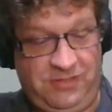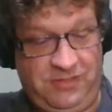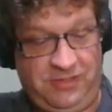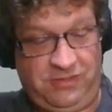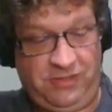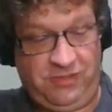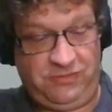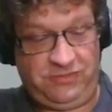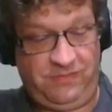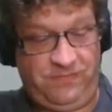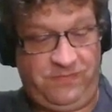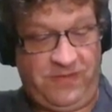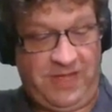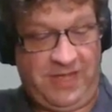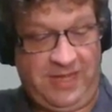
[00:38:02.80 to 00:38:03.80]
and Close It
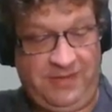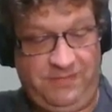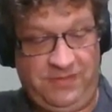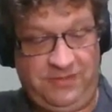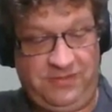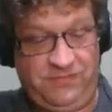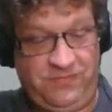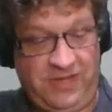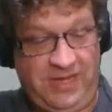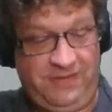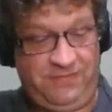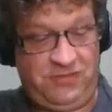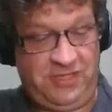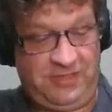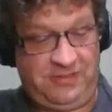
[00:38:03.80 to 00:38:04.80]
5 is 5
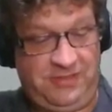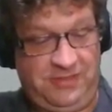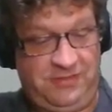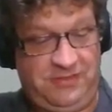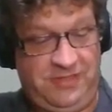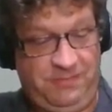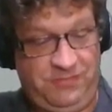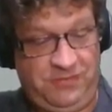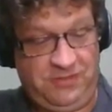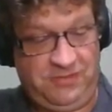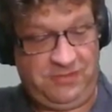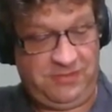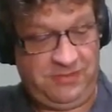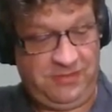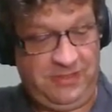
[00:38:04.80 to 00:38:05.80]
checked
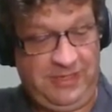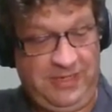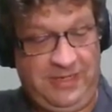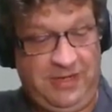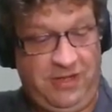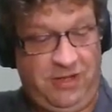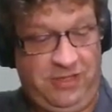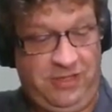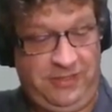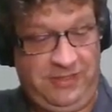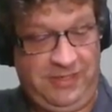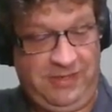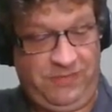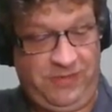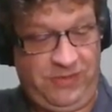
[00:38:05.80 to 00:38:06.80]
exceptions, and
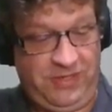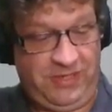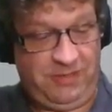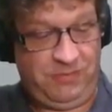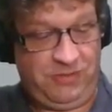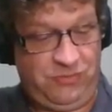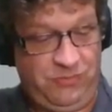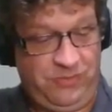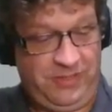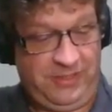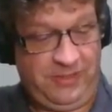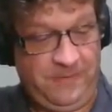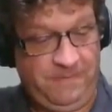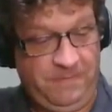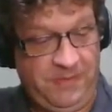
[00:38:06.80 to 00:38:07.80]
everything in between.
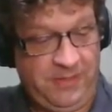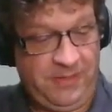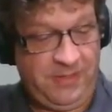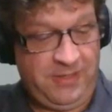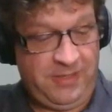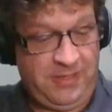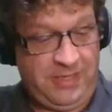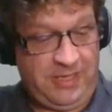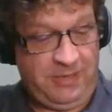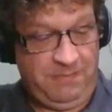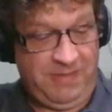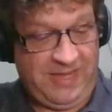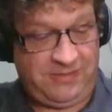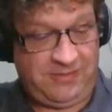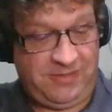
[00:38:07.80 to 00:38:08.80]
It
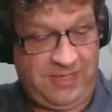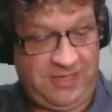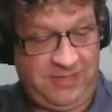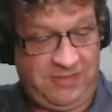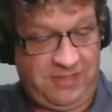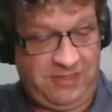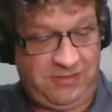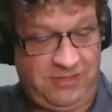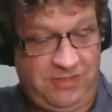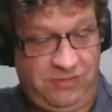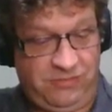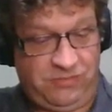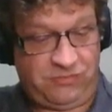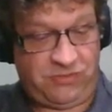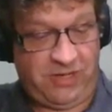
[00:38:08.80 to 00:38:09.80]
makes it easy to use
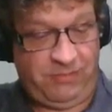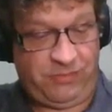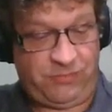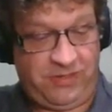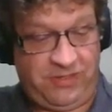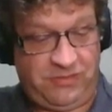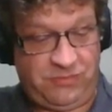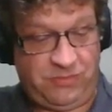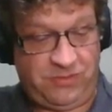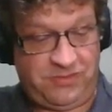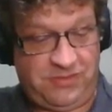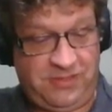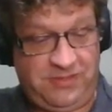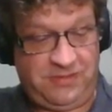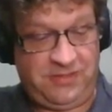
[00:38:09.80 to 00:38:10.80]
a try with
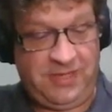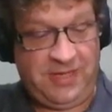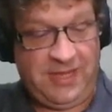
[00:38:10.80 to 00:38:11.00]
resources,